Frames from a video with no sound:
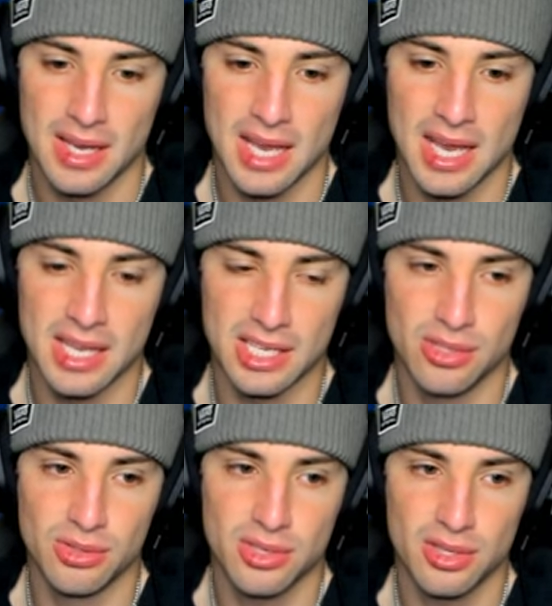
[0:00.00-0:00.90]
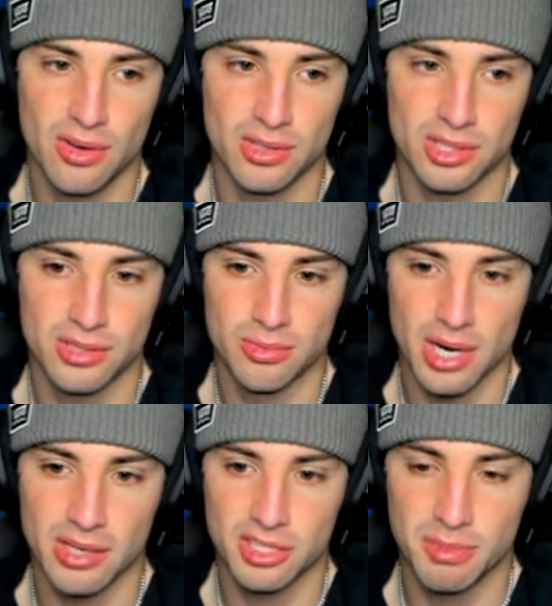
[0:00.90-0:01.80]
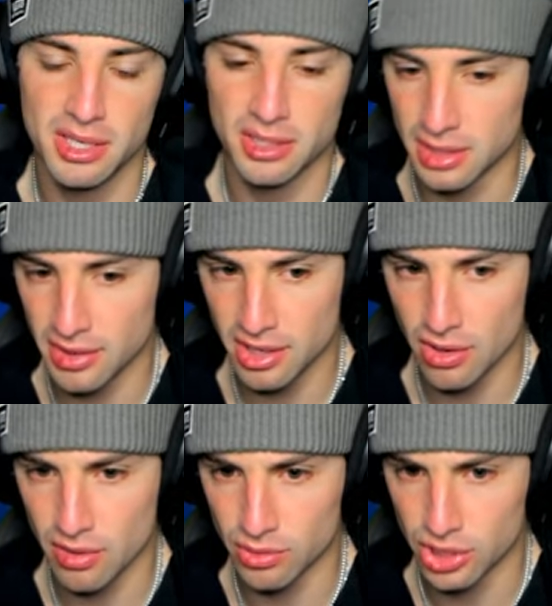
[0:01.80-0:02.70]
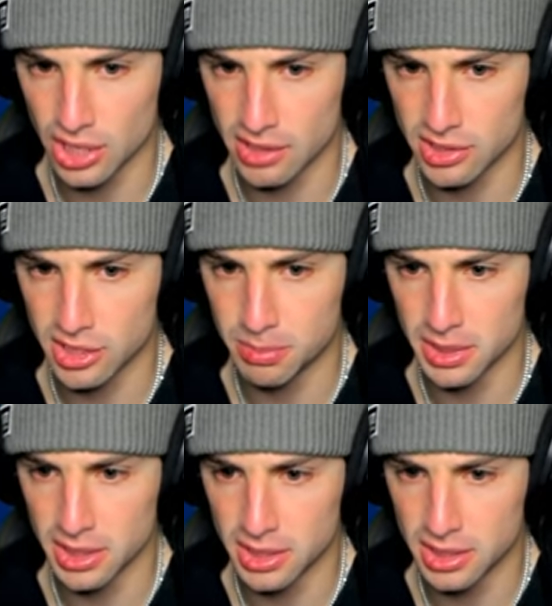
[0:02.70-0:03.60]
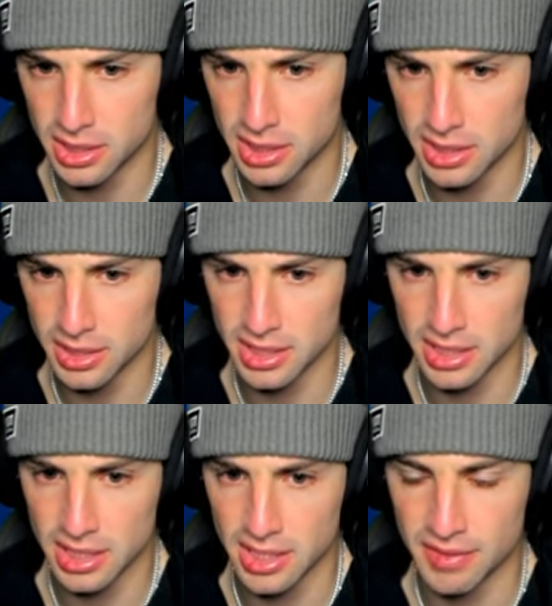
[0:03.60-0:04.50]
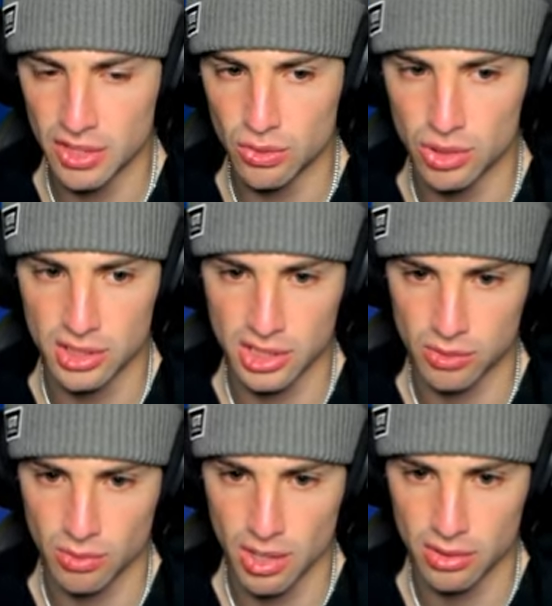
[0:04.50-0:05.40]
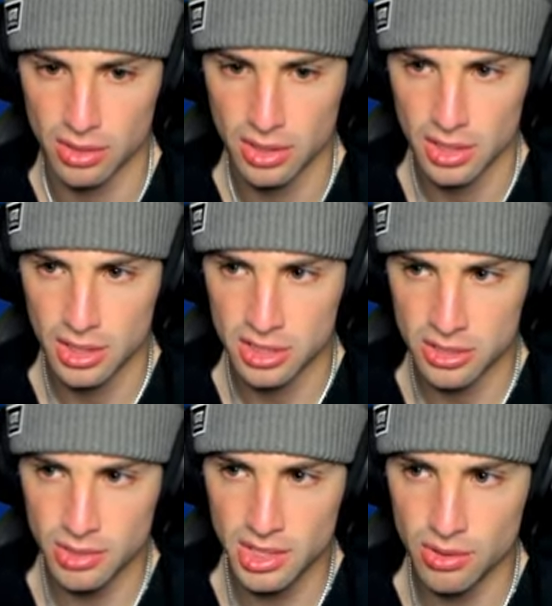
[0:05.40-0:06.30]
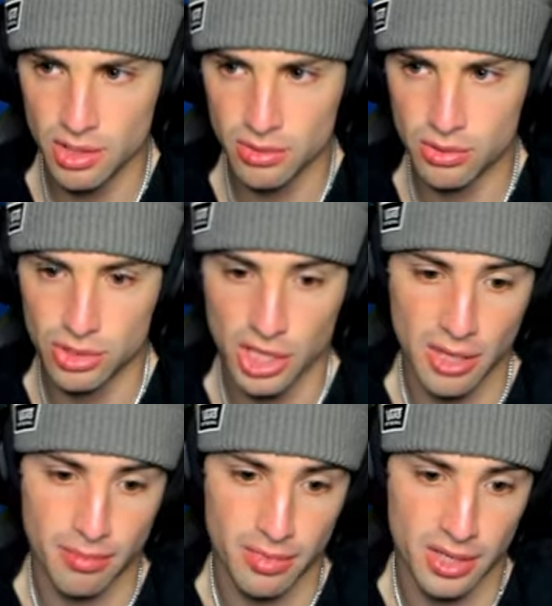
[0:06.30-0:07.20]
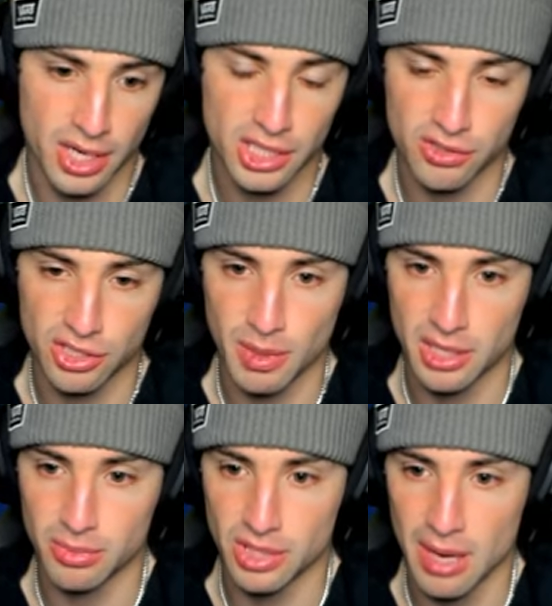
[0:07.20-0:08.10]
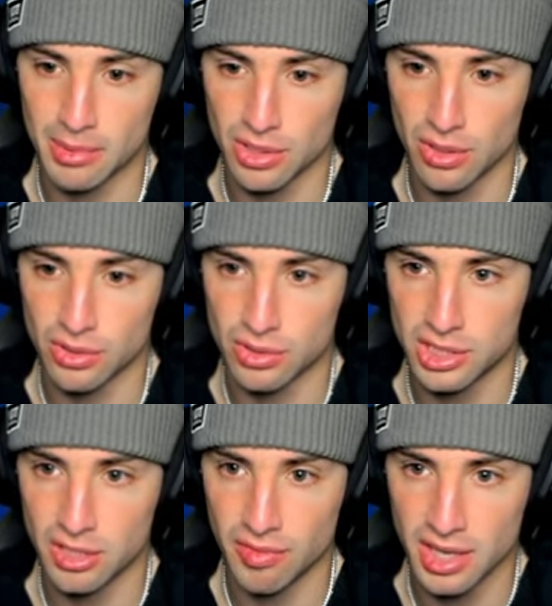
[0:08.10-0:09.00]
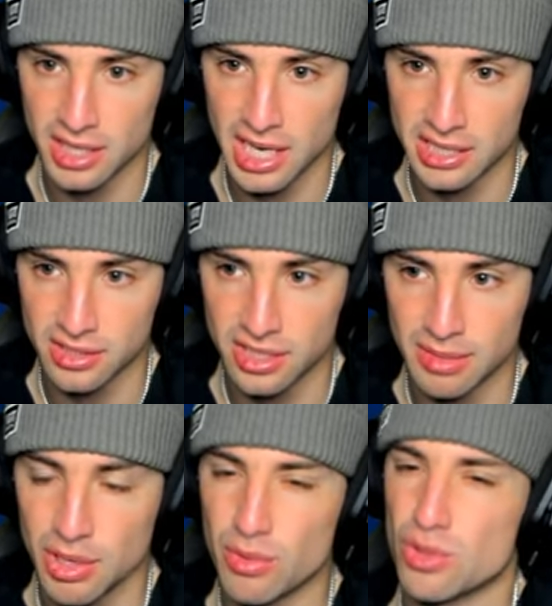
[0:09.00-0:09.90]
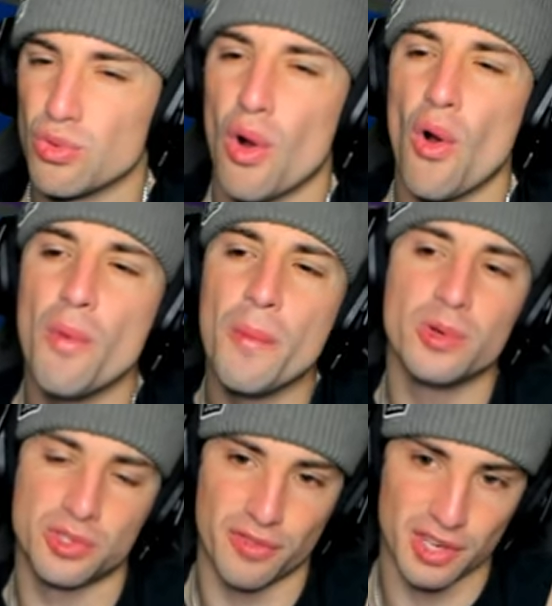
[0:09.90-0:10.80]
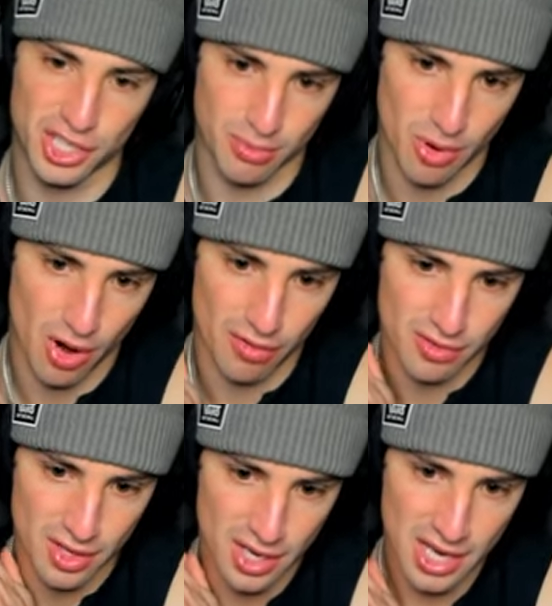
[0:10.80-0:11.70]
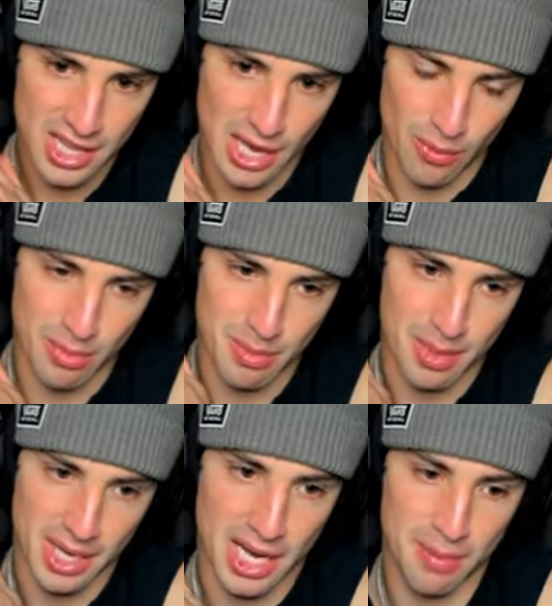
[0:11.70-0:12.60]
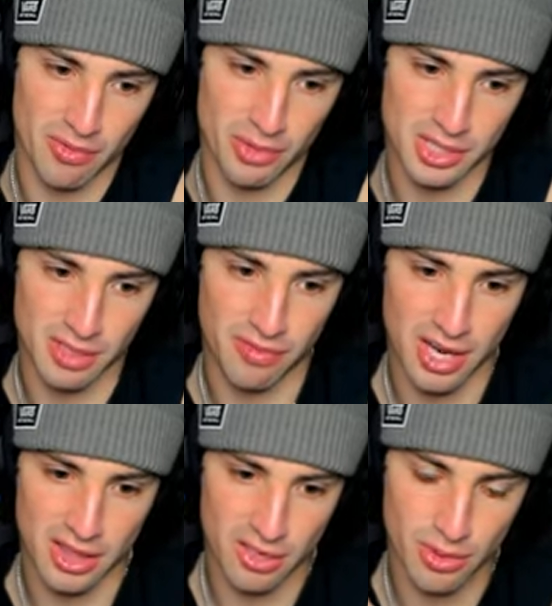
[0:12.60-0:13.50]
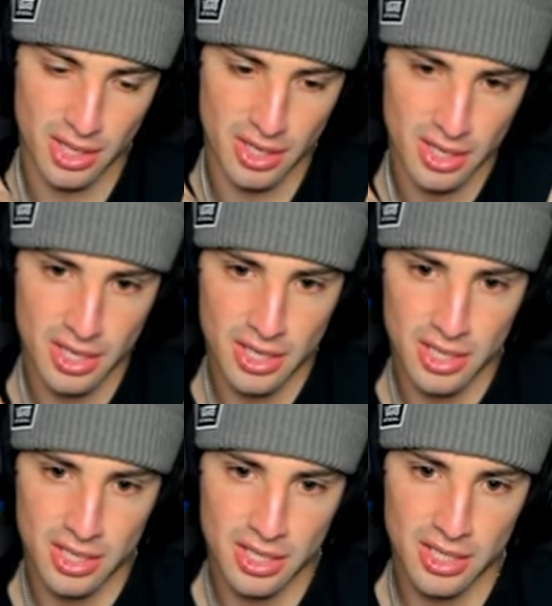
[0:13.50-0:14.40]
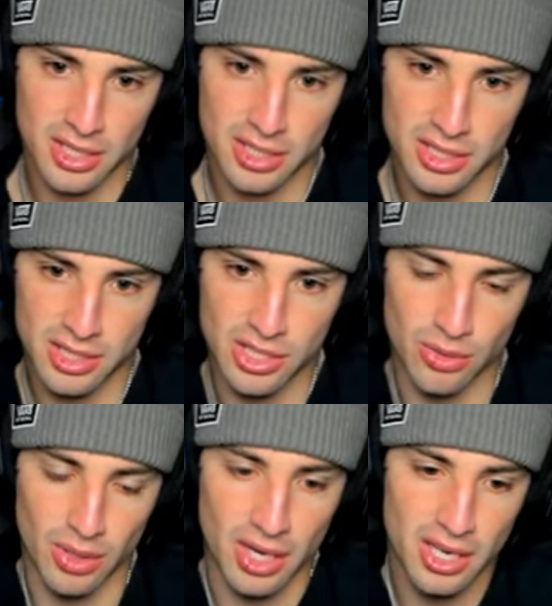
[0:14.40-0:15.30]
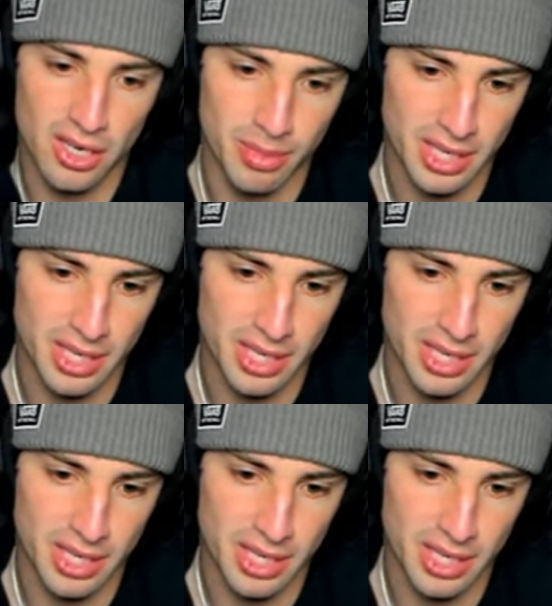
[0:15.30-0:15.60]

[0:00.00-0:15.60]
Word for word: And EQ's going to launch. We're outspeeding. I think Gardevoir should outspeed these Eeveelutions as well. So EQ going to chunk up nice respectable damage onto Sylveon. Dazzling Gleam going to almost finish him off. That would have been big. Hyper Voice going to fly through here. Do a little bit